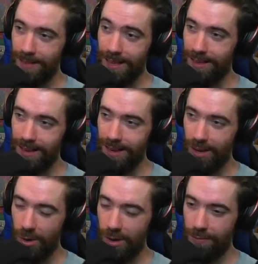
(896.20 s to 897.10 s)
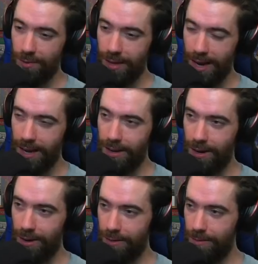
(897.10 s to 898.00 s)
I think I go Devil
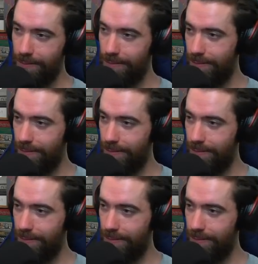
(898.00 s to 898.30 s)
Dino.